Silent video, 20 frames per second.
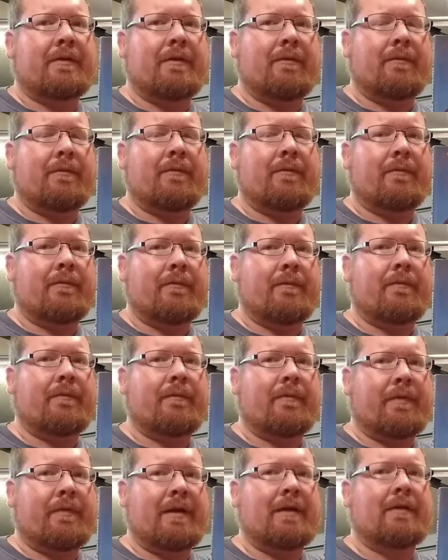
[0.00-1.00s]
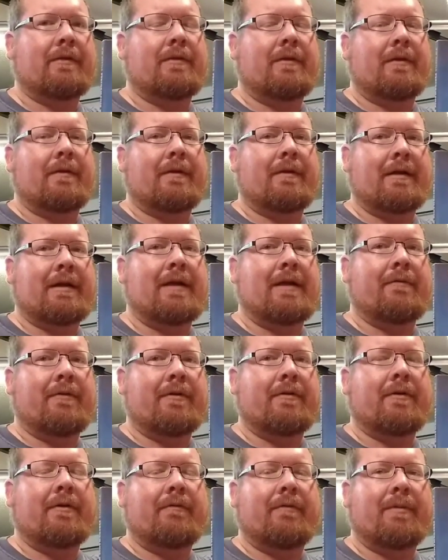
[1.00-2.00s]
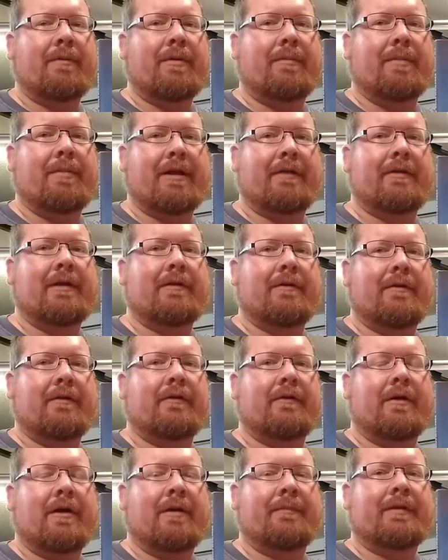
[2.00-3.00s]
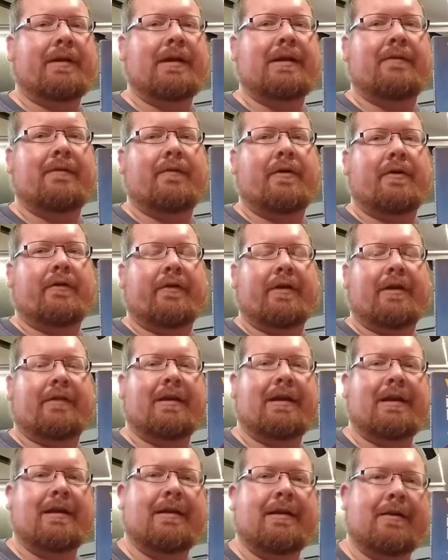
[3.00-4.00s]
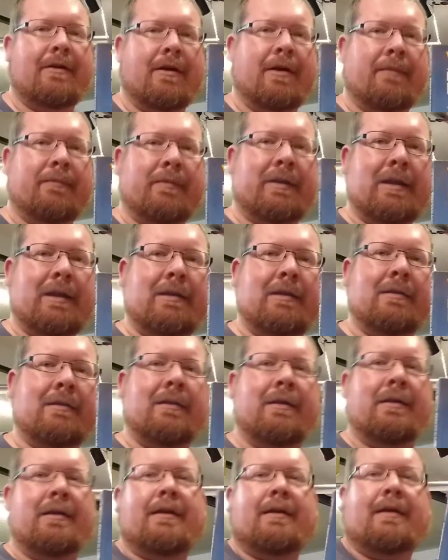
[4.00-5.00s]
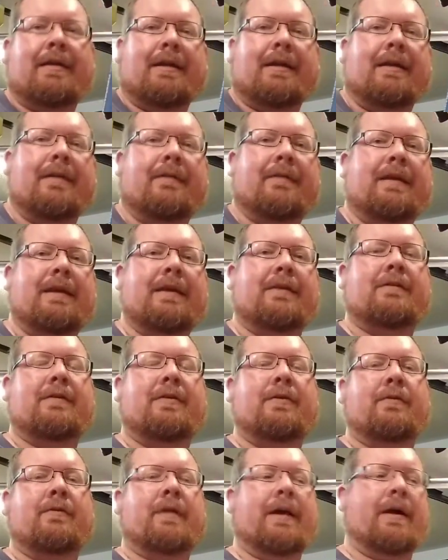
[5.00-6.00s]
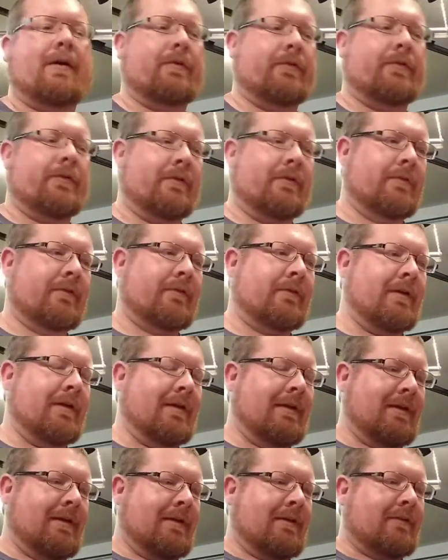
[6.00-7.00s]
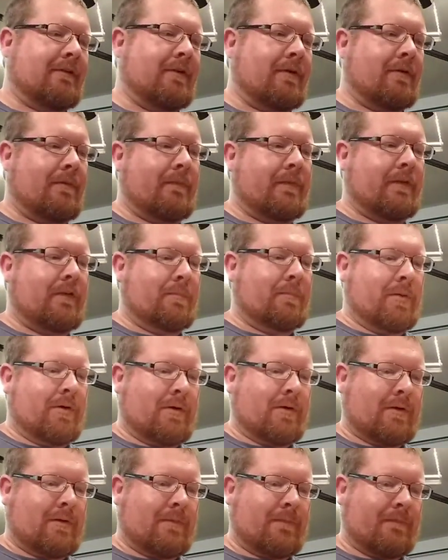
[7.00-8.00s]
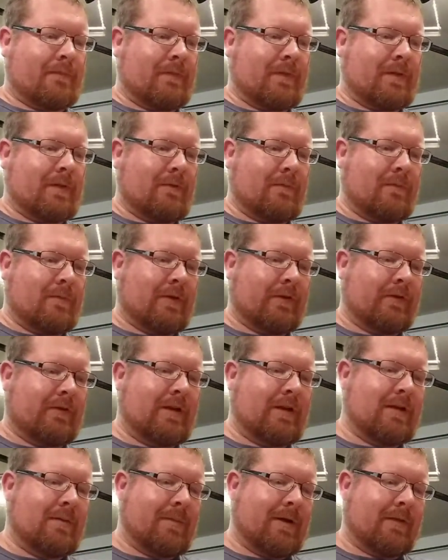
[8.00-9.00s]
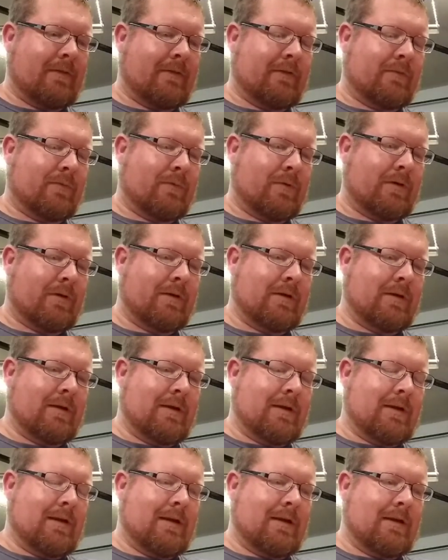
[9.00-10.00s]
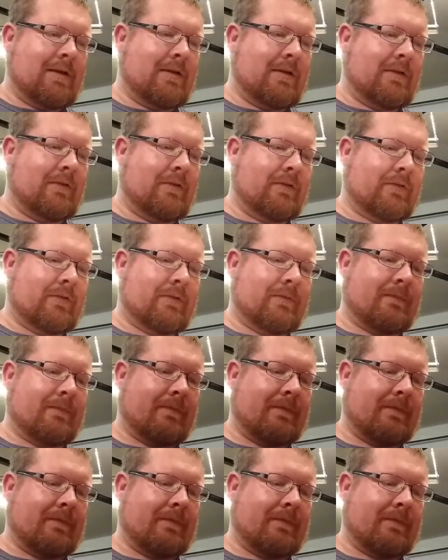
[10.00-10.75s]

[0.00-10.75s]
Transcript: I can't really remember, but I think there is an updated version. I think he did update it in the 2000s. So this book, what is neat about this one is